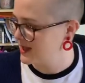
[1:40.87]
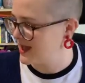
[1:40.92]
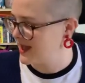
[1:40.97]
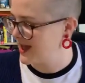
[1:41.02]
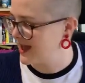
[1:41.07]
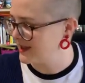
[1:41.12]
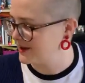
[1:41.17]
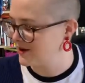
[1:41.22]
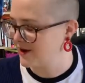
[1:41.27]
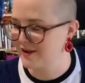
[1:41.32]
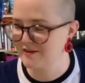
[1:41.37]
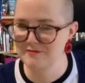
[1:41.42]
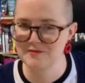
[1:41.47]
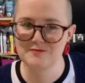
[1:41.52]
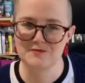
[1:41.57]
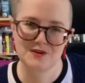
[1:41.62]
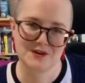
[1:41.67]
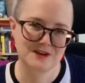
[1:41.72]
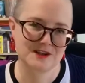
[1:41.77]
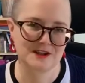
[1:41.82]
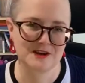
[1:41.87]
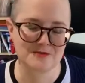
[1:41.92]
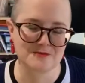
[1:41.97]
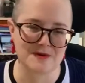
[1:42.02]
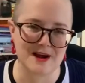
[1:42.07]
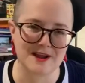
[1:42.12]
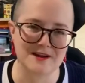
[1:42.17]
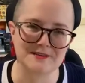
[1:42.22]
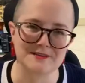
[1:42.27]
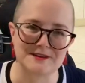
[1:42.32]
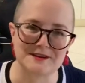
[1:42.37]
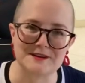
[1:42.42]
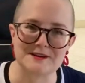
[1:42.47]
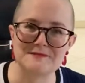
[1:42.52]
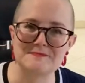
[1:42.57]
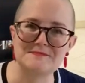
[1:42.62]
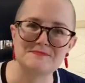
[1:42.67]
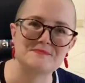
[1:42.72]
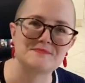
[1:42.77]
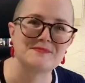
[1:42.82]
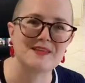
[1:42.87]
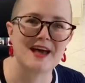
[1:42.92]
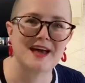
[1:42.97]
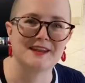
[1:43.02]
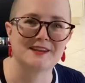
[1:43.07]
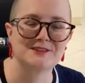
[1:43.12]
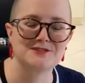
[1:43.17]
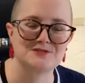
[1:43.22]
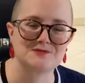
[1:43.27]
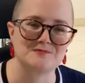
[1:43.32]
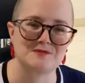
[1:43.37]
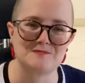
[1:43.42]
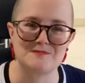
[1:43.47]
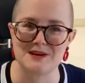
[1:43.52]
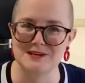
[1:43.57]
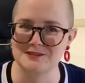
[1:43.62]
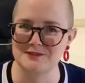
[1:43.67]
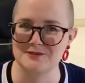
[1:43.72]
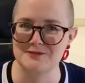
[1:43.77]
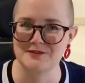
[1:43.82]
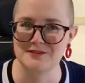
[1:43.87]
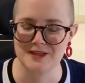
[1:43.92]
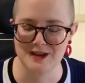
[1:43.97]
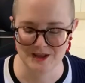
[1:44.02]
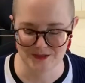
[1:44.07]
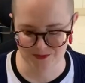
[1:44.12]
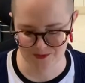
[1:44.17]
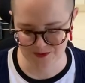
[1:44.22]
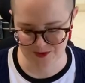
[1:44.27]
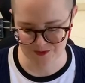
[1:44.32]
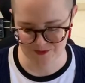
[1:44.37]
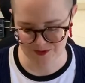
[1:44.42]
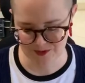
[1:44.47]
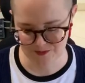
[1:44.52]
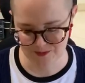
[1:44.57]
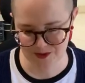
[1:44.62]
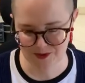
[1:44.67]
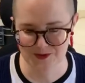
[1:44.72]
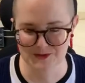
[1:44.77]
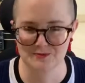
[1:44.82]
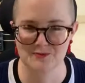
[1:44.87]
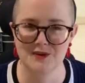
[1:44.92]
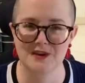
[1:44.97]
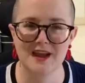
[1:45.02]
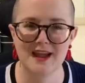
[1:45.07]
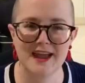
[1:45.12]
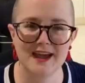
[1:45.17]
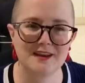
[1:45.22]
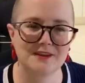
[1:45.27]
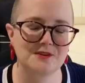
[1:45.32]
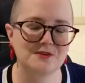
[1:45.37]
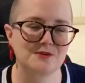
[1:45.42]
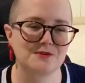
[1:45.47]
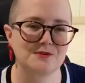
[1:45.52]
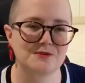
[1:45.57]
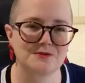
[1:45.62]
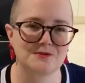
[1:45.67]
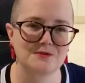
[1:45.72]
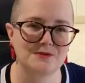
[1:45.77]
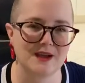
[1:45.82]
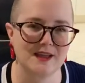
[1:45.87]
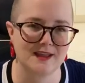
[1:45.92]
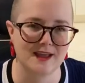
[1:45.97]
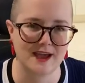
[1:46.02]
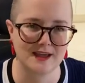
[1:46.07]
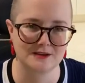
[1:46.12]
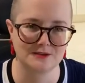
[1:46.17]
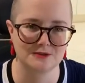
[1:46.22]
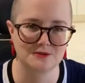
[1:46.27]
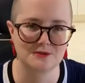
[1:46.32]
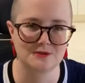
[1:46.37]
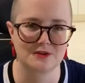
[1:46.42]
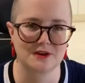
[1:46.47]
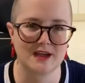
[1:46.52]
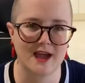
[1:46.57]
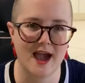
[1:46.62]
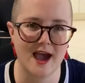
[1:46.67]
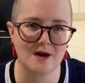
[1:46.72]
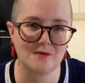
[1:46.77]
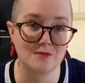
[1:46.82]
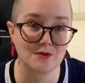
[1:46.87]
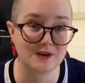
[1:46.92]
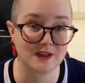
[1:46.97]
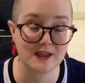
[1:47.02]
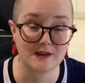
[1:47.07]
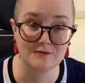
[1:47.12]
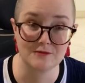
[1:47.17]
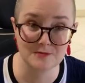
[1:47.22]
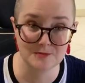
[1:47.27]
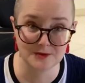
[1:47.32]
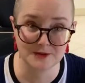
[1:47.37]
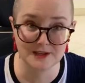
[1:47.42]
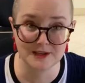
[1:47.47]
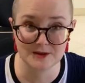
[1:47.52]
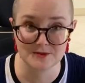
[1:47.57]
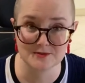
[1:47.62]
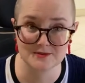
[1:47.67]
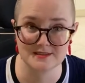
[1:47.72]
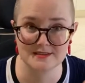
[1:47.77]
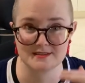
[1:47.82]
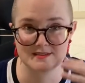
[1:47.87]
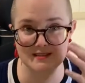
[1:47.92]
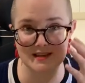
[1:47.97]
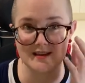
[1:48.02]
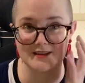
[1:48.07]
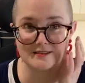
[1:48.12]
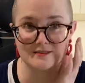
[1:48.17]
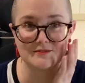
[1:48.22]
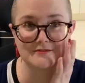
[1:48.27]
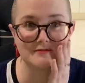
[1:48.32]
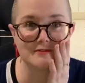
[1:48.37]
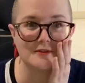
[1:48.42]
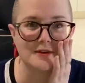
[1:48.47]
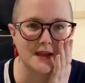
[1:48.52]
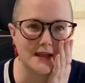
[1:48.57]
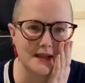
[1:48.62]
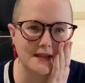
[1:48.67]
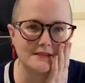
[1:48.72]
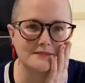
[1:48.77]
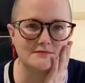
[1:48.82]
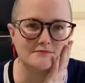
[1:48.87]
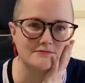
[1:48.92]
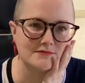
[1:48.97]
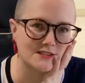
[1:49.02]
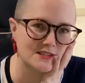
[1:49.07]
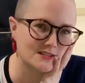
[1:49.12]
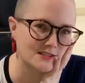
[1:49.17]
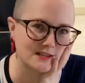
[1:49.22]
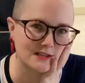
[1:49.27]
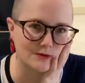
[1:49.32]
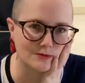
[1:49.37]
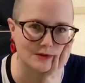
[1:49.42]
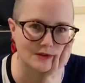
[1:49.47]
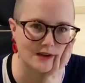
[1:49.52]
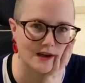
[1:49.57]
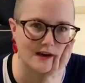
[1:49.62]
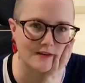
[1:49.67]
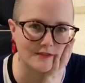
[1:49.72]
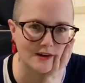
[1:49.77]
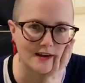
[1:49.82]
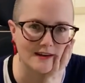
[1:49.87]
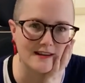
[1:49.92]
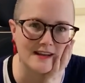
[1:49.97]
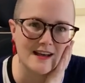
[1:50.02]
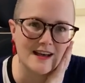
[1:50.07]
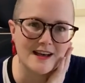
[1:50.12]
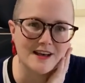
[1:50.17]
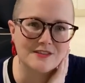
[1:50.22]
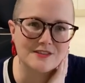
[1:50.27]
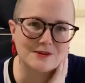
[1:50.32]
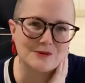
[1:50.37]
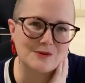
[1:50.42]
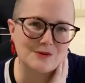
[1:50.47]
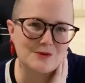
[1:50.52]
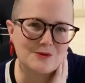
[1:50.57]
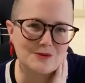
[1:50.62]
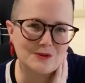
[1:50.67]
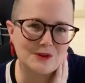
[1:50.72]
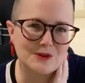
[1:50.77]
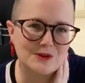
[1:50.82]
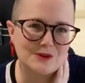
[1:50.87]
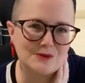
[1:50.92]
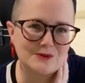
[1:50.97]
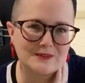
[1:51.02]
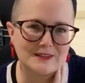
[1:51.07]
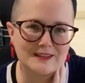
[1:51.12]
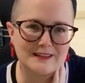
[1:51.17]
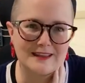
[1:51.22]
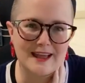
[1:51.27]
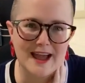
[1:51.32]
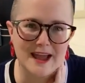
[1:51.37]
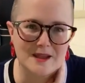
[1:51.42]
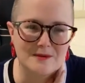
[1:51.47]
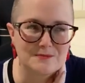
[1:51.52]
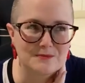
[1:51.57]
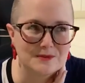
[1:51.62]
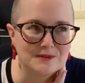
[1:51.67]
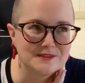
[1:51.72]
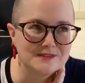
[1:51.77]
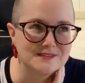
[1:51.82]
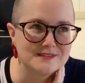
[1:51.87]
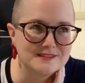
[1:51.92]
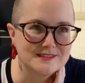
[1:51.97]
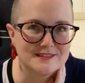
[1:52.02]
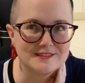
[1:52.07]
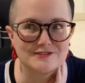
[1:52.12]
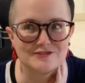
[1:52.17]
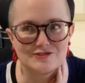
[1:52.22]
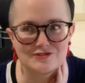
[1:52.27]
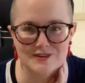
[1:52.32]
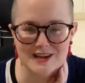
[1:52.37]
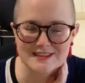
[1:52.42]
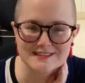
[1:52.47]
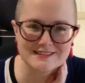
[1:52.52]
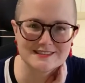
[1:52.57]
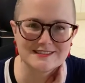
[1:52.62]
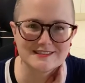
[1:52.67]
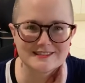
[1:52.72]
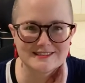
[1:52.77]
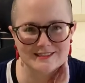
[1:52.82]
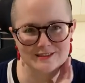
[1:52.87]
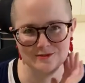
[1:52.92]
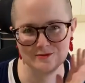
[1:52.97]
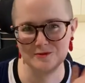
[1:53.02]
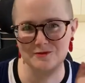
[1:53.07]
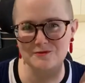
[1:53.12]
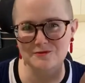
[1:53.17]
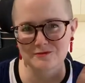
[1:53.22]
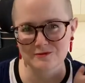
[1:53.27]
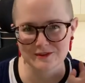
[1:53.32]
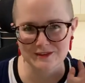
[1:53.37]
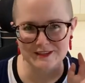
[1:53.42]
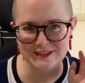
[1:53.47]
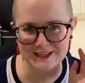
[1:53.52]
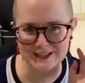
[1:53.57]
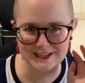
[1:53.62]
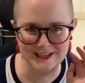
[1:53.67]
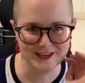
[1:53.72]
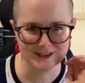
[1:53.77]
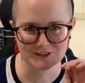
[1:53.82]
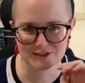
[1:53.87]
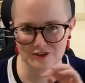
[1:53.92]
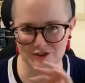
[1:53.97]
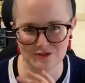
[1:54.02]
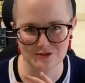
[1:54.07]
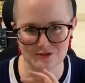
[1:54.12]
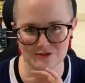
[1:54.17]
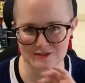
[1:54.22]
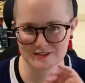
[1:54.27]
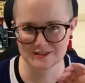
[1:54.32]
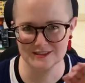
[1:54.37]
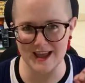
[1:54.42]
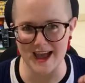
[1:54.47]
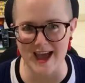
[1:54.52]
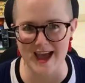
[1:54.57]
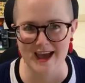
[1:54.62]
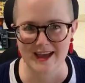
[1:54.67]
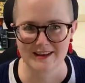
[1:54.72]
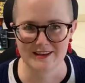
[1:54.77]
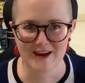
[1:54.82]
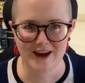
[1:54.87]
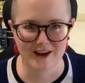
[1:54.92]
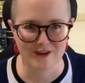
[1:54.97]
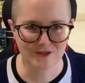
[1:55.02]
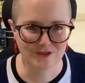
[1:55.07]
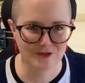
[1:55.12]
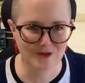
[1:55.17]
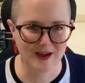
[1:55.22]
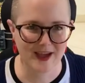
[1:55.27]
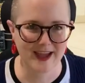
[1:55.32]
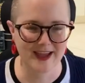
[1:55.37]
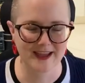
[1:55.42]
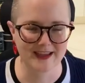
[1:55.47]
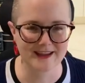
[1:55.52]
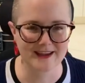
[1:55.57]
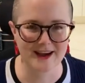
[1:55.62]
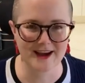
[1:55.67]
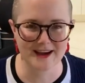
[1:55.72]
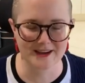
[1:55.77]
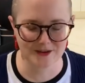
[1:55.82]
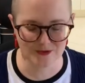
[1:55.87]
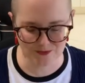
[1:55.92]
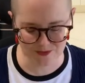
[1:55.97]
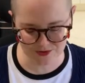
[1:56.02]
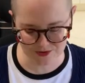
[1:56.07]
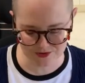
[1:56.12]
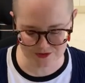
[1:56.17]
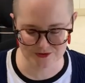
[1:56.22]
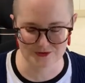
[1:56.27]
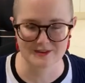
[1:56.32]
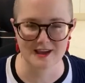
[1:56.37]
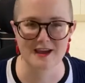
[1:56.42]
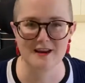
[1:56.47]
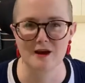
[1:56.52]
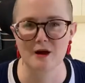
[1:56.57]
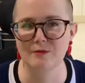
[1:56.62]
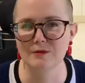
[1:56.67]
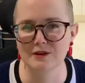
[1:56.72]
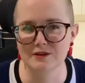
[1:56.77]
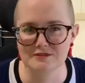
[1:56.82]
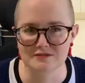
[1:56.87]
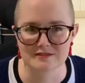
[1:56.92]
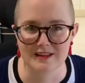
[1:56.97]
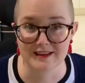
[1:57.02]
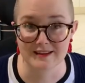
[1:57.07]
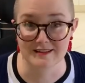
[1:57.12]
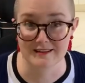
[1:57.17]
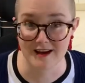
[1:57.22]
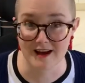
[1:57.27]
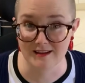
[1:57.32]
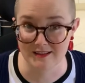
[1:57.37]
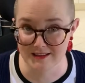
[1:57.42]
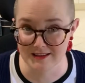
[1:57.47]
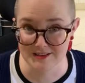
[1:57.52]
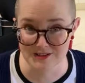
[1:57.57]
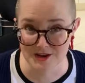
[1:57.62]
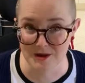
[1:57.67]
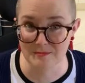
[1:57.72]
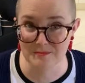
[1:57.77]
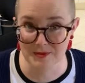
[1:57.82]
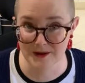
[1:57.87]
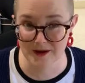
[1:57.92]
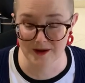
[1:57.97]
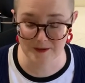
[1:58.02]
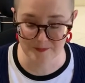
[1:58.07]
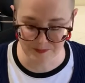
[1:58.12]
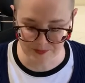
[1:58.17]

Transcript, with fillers: And I've been working away on it and it took me much longer than I thought it would because when I had a Google and had a look at what everybody else has done for a dish liquid cover, they're all cute little aprons and dresses and they're all frilly and cute. And I thought, hey, I don't want to do that. I want to do like an ugly jumper.